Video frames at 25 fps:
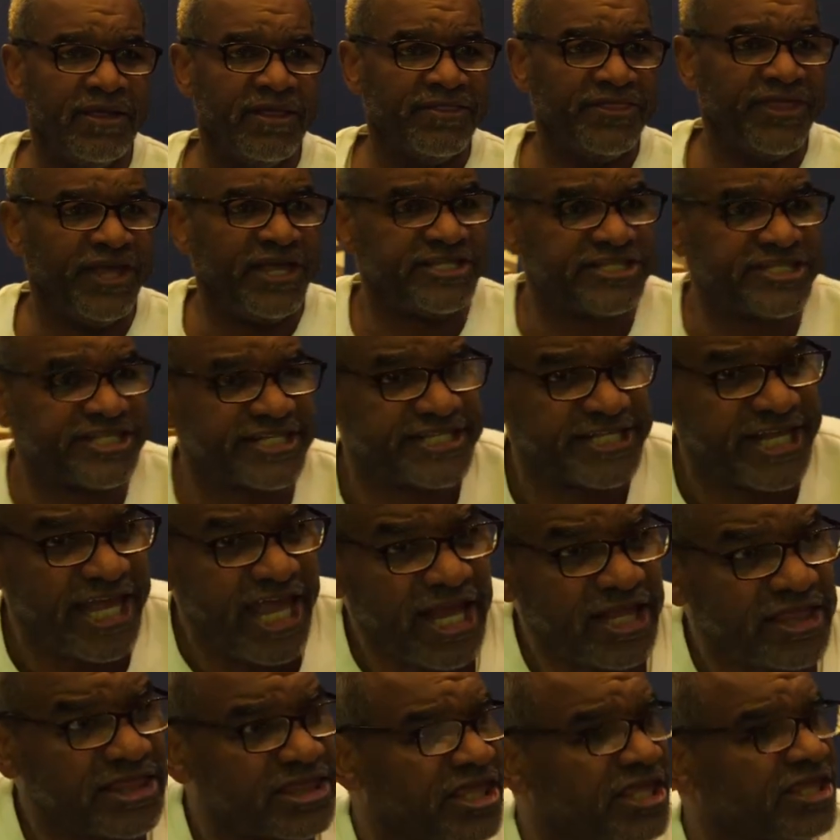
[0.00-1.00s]
then
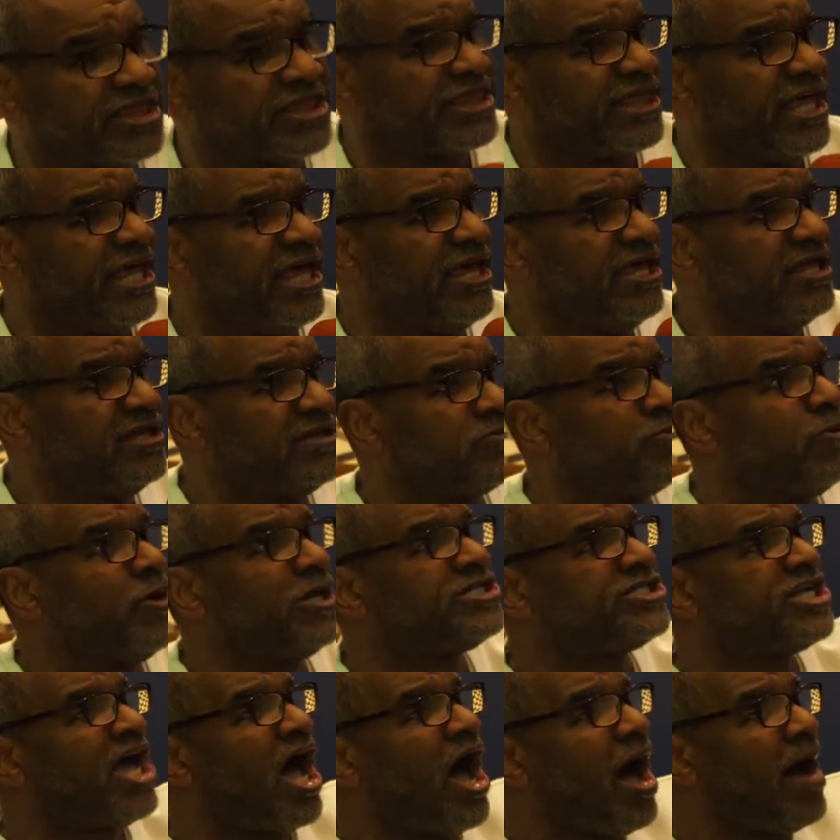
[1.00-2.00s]
seek the things
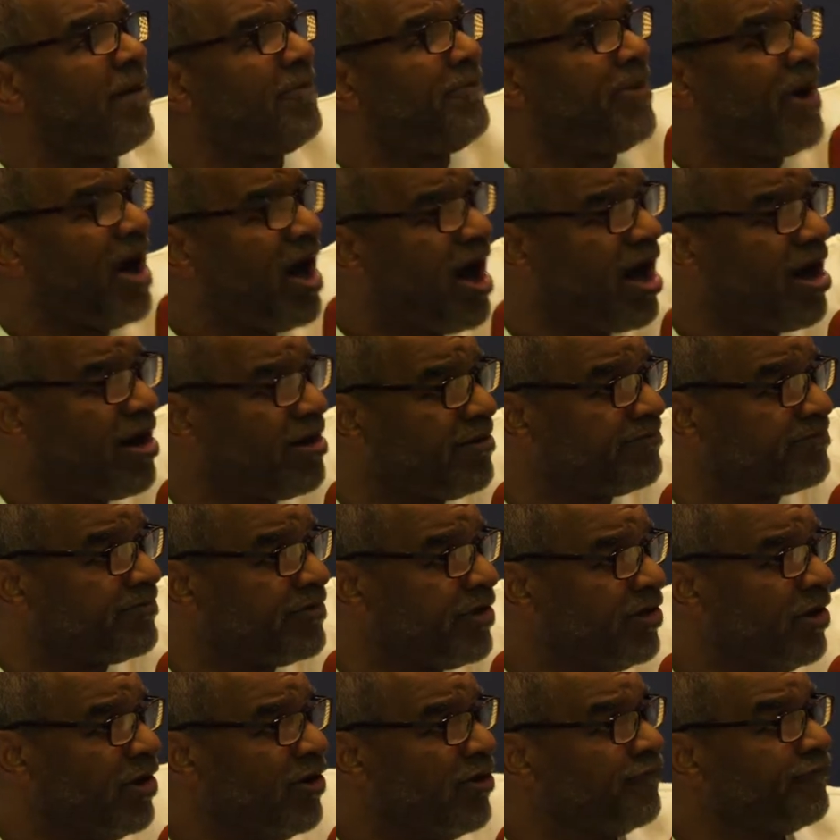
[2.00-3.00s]
which are above,
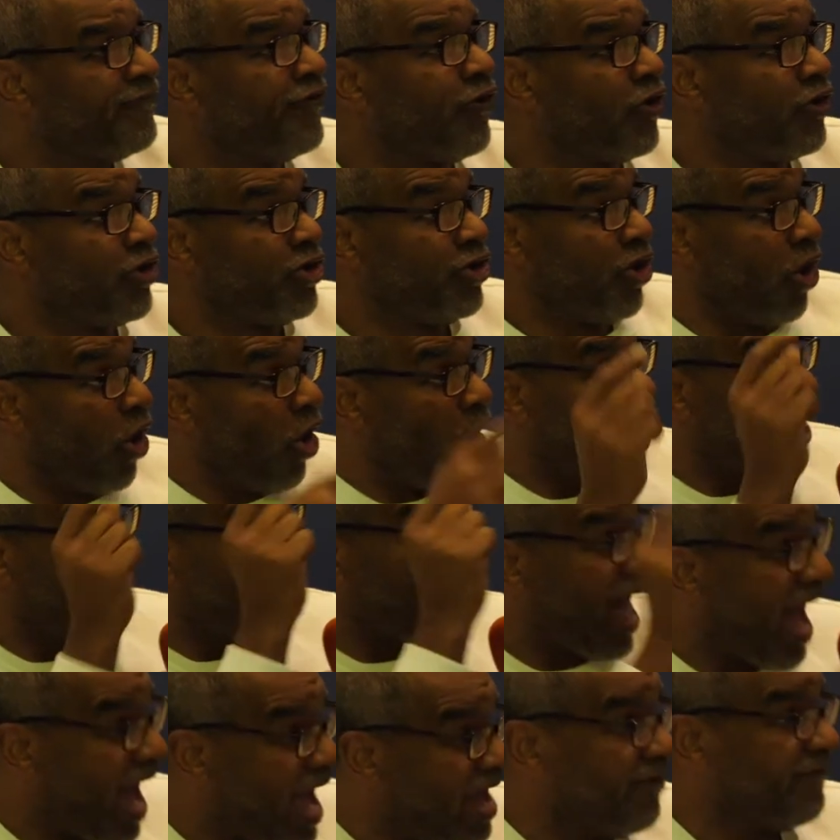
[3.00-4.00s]
for your
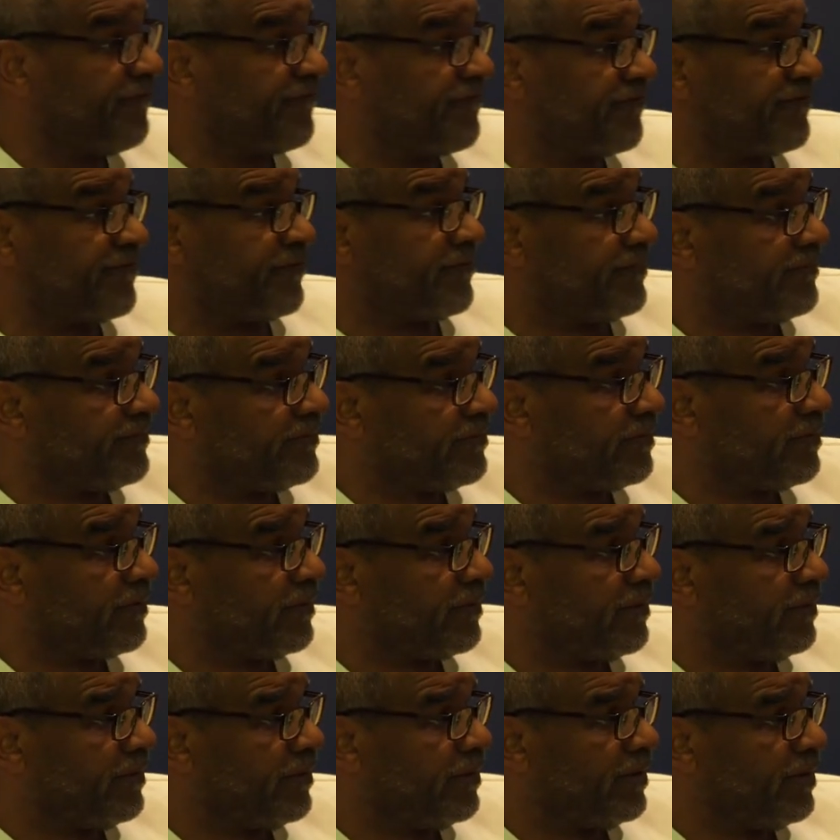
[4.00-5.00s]
life
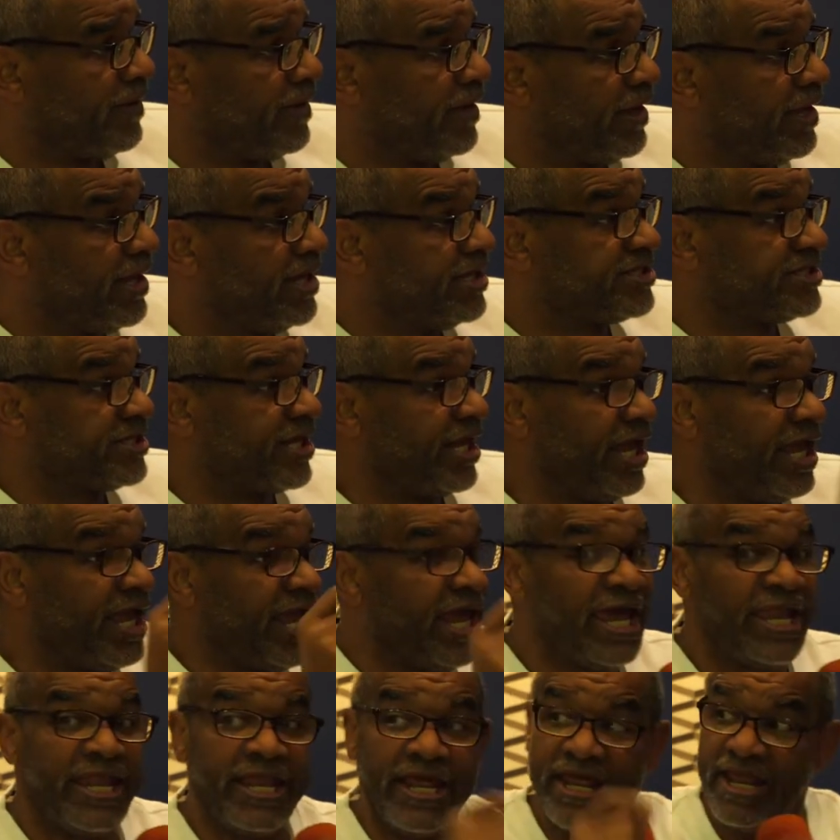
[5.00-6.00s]
is
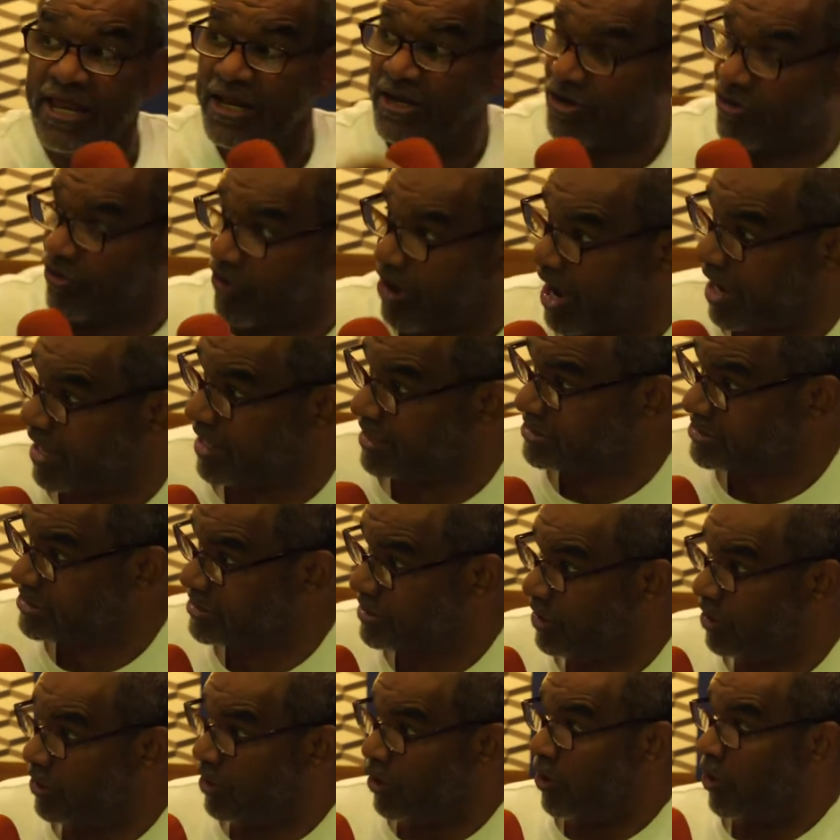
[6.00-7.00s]
hid in
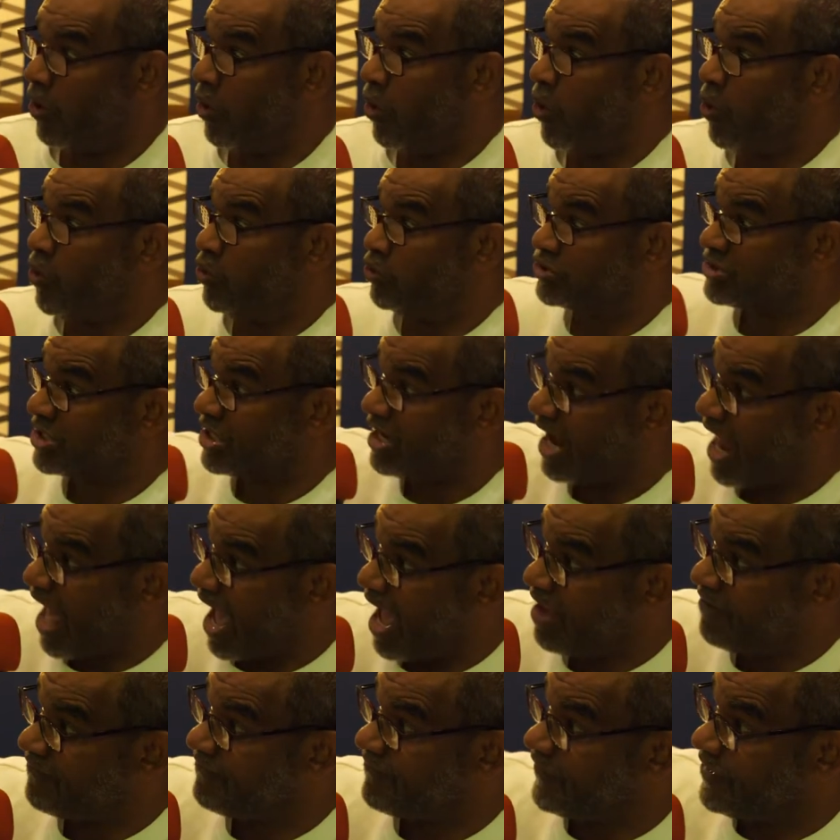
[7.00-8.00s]
Christ, whose
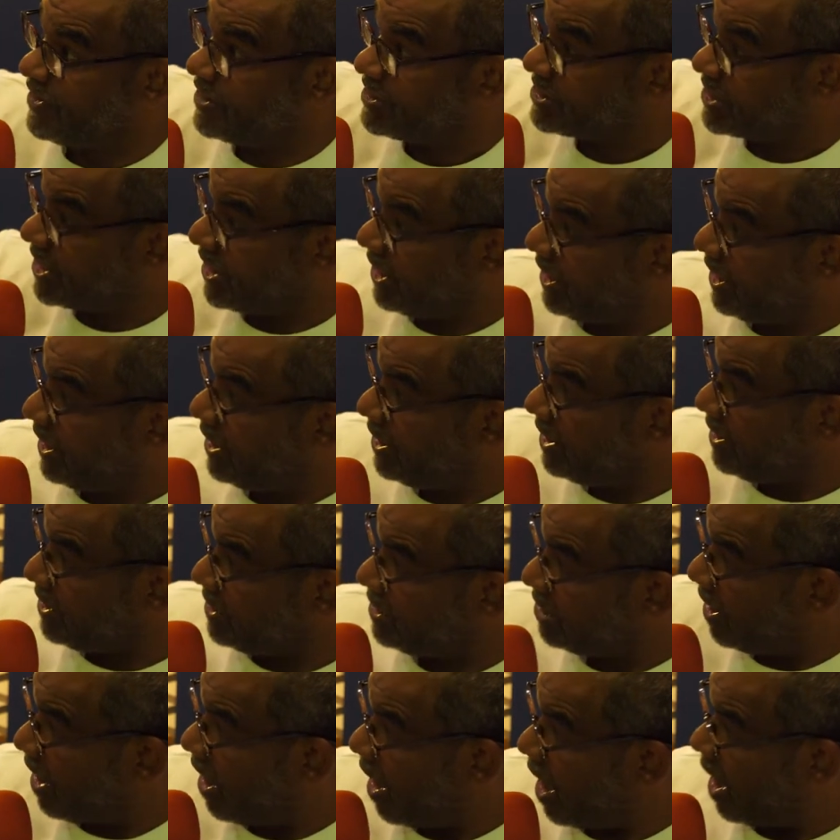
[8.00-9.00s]
life is hid
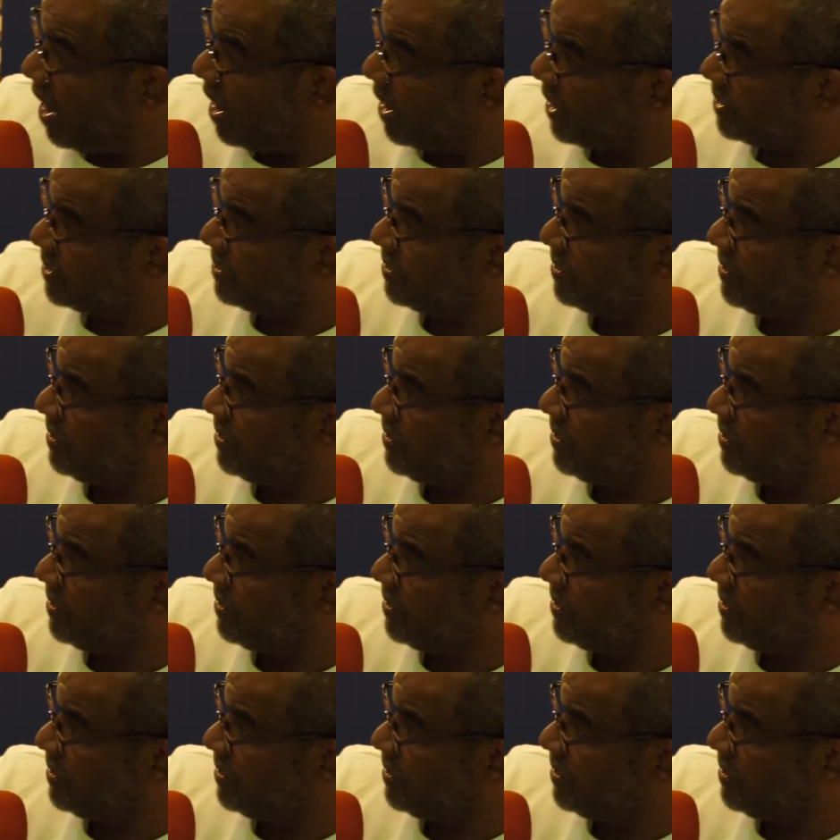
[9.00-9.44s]
in God.